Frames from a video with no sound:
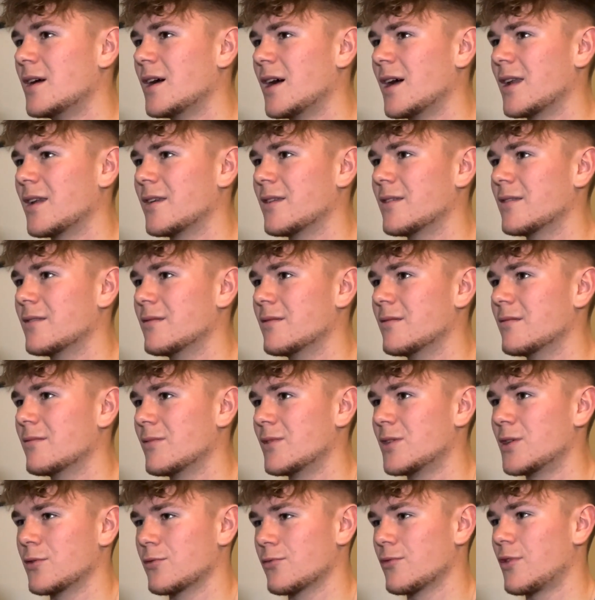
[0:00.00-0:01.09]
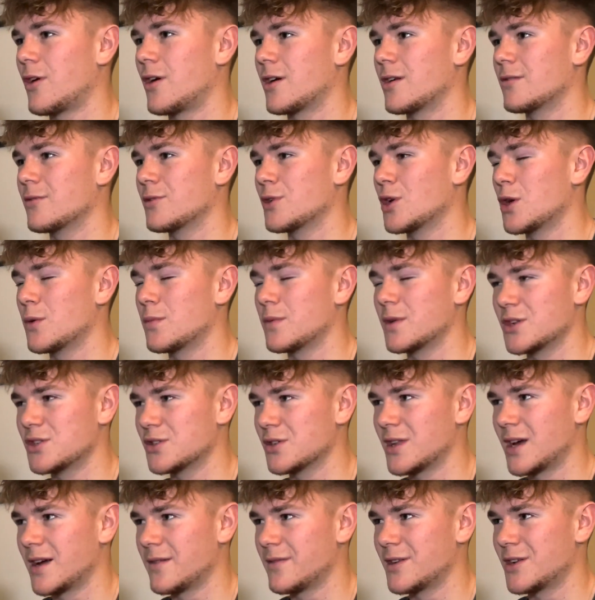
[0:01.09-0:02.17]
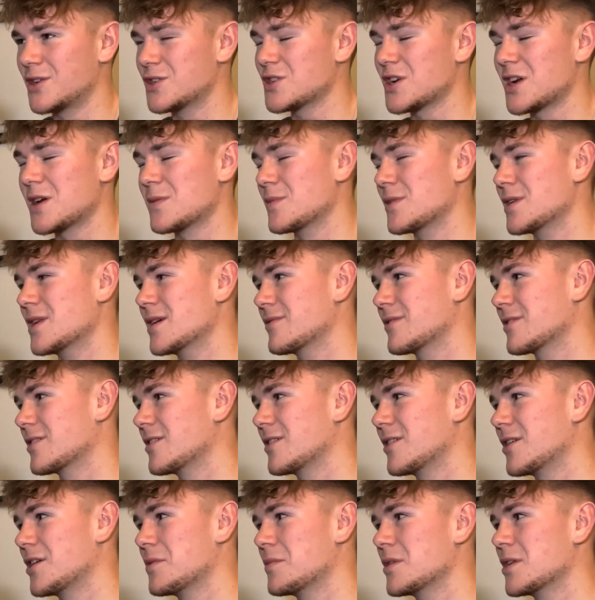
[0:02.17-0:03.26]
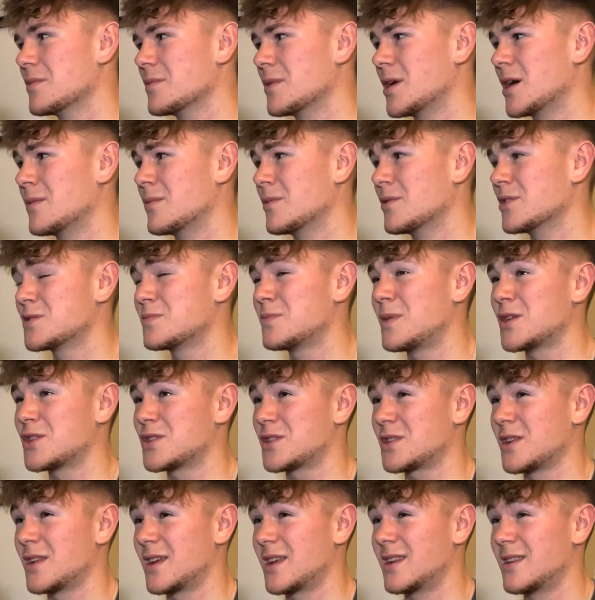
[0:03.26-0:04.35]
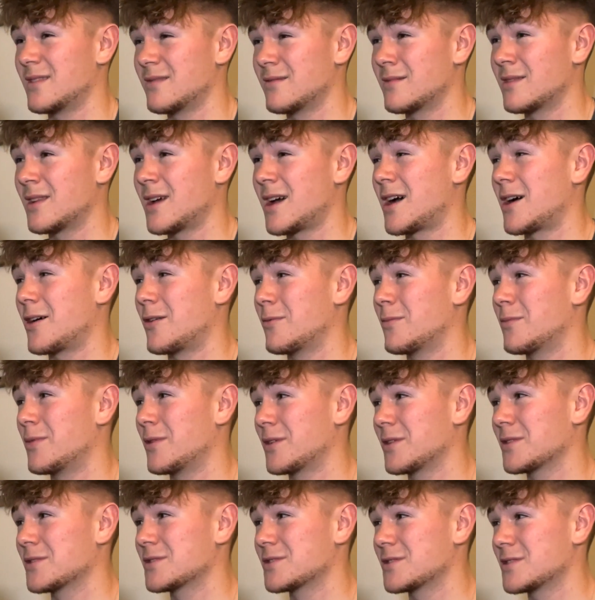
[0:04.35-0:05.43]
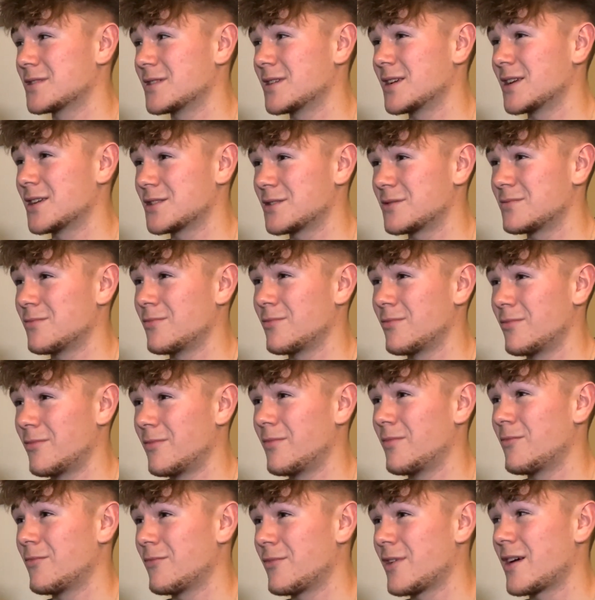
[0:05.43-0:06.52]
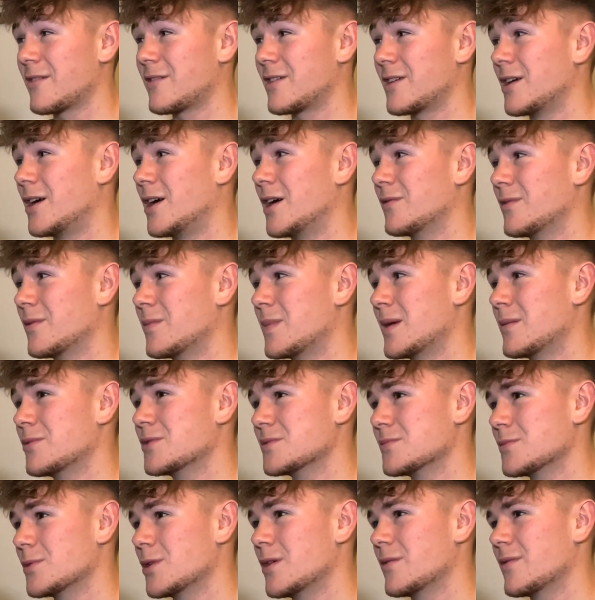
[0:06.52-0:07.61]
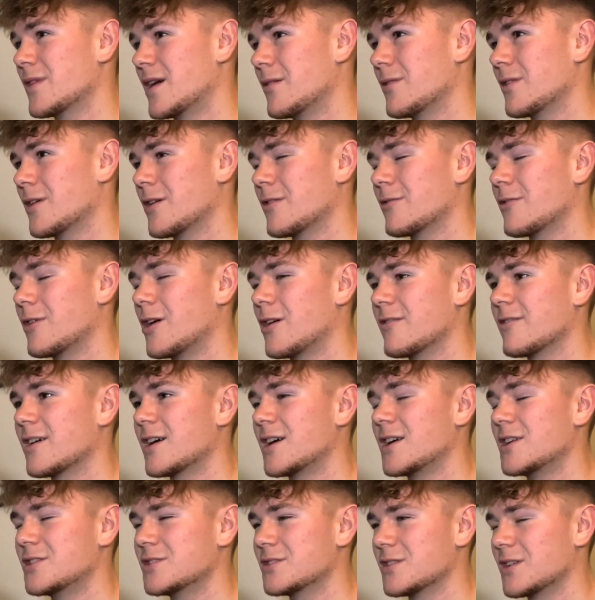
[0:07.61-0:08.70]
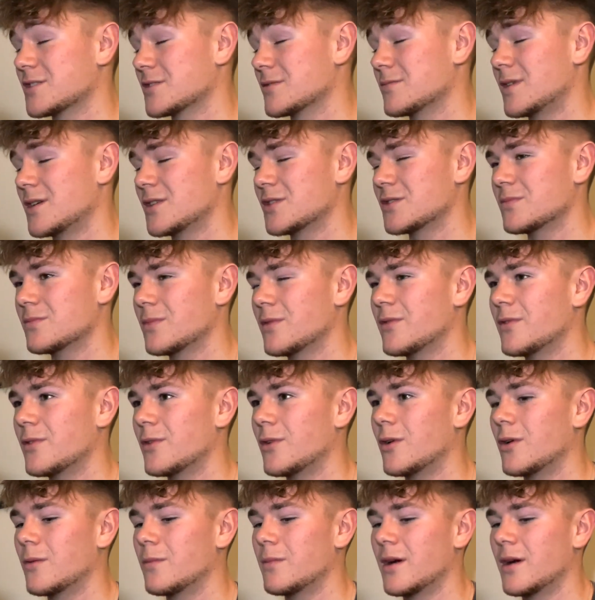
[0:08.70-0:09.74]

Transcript: And you're right, nobody should have any shame in living at home at the moment, especially now, because it's very hard for people to move out that are our age, as I mentioned before.